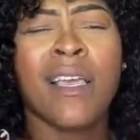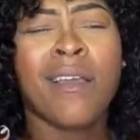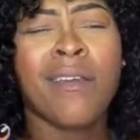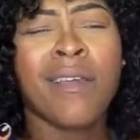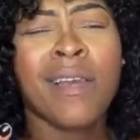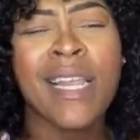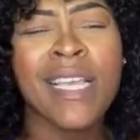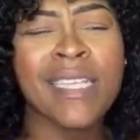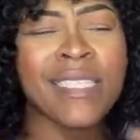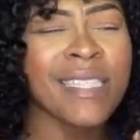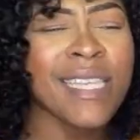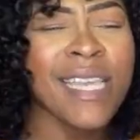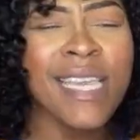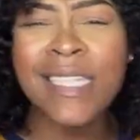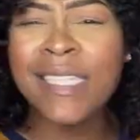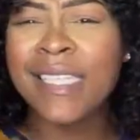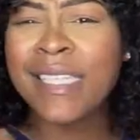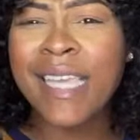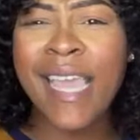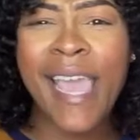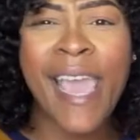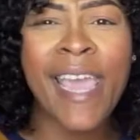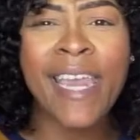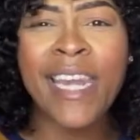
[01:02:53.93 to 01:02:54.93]
listening
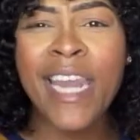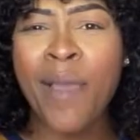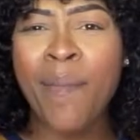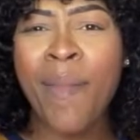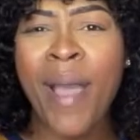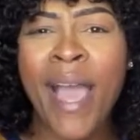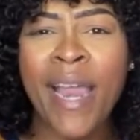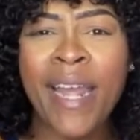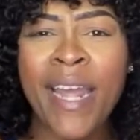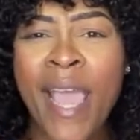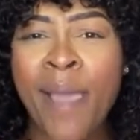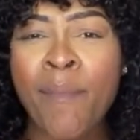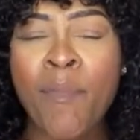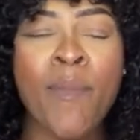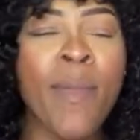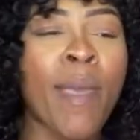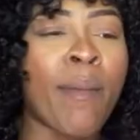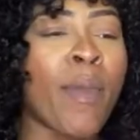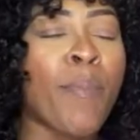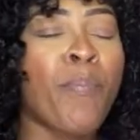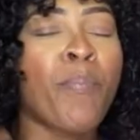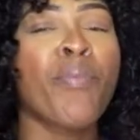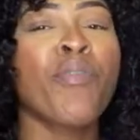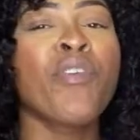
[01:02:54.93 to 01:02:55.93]
to King them and them
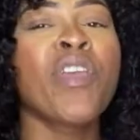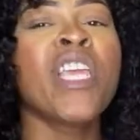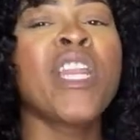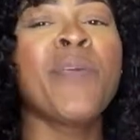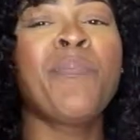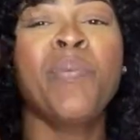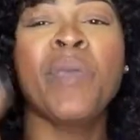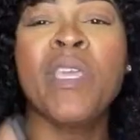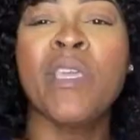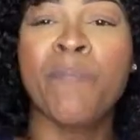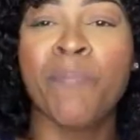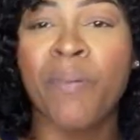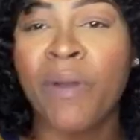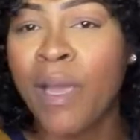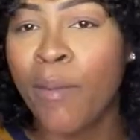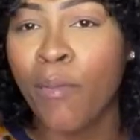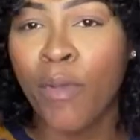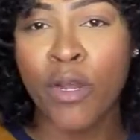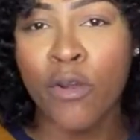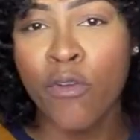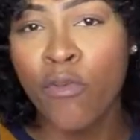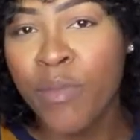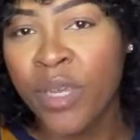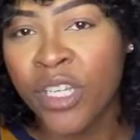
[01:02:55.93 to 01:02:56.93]
make me pre the people
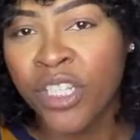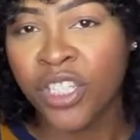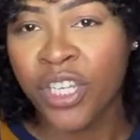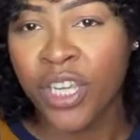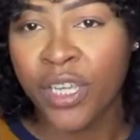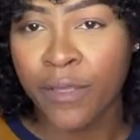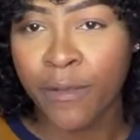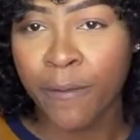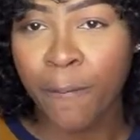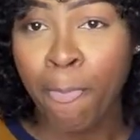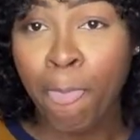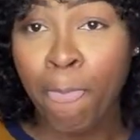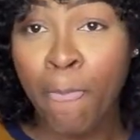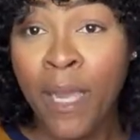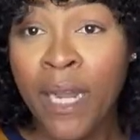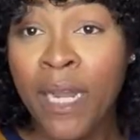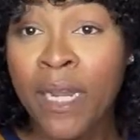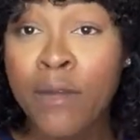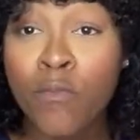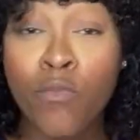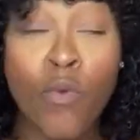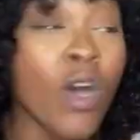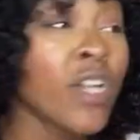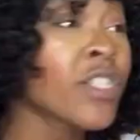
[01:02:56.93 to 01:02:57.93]
them do me shit.
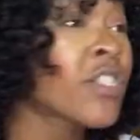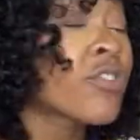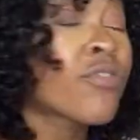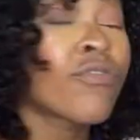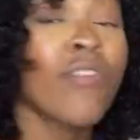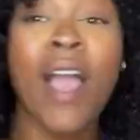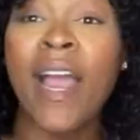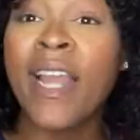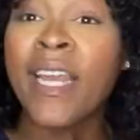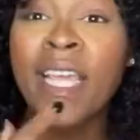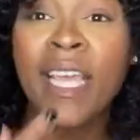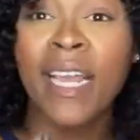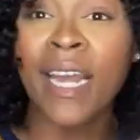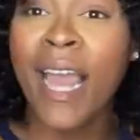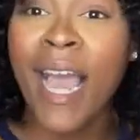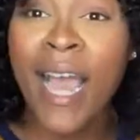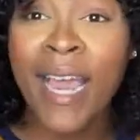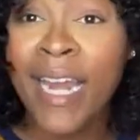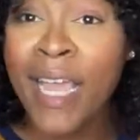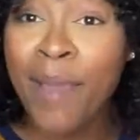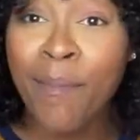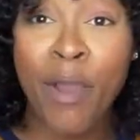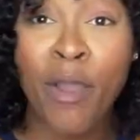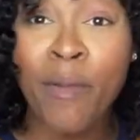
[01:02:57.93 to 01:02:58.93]
Was Chronicle
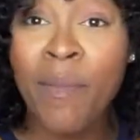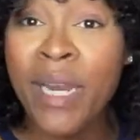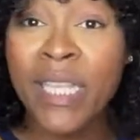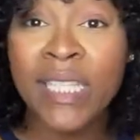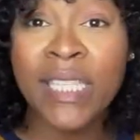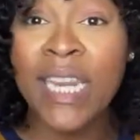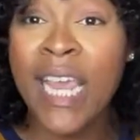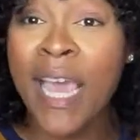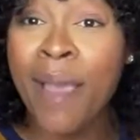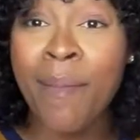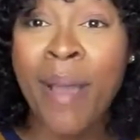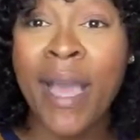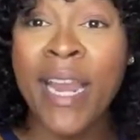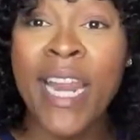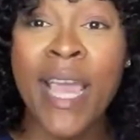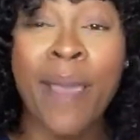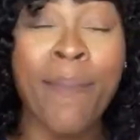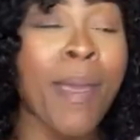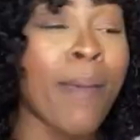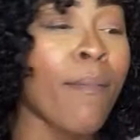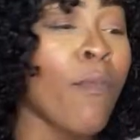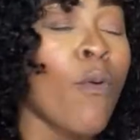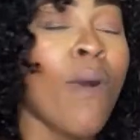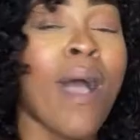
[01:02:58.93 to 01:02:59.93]
and them. When me listen to them and
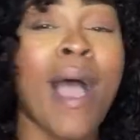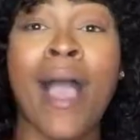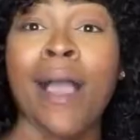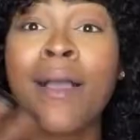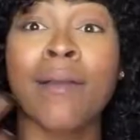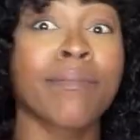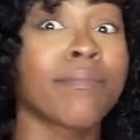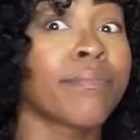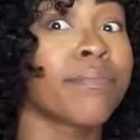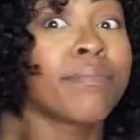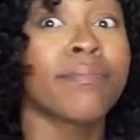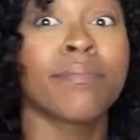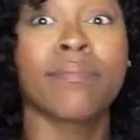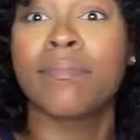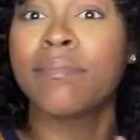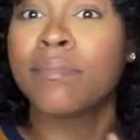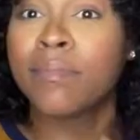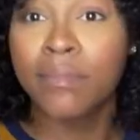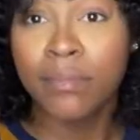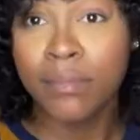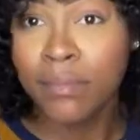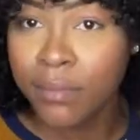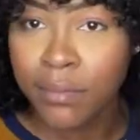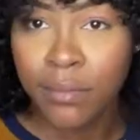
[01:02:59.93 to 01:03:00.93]
them make me want
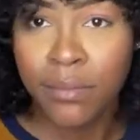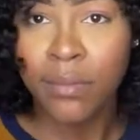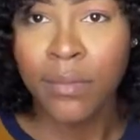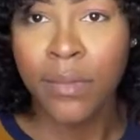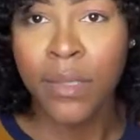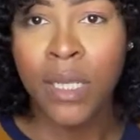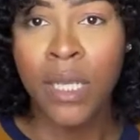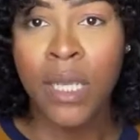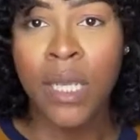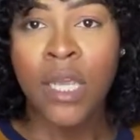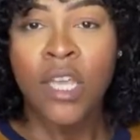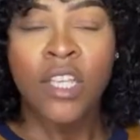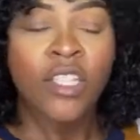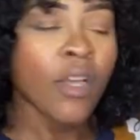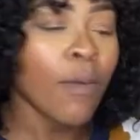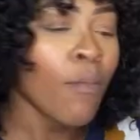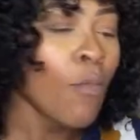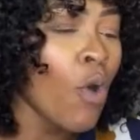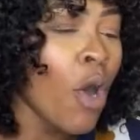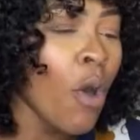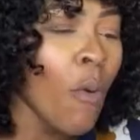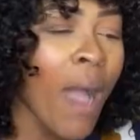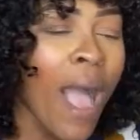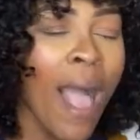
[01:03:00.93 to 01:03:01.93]

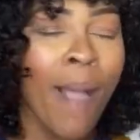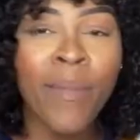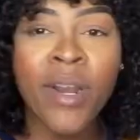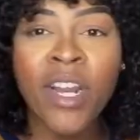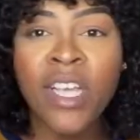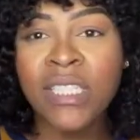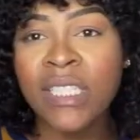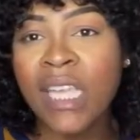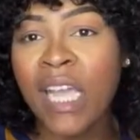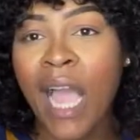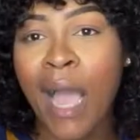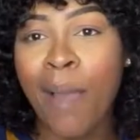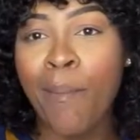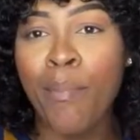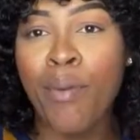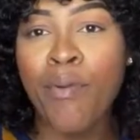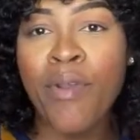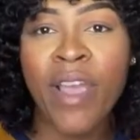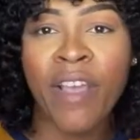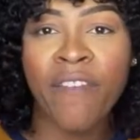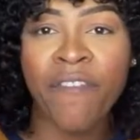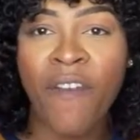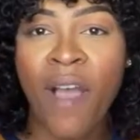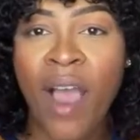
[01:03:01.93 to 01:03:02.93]
some more while me just take a
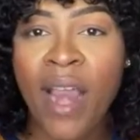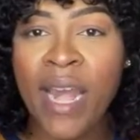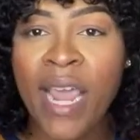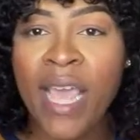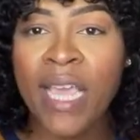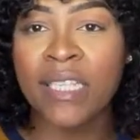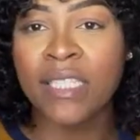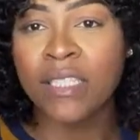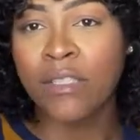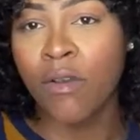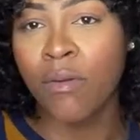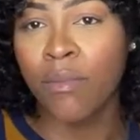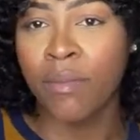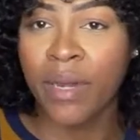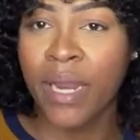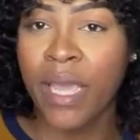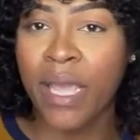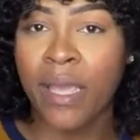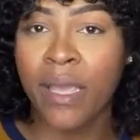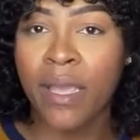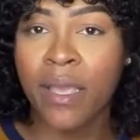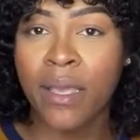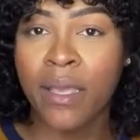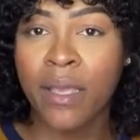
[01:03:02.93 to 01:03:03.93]
break for them something there.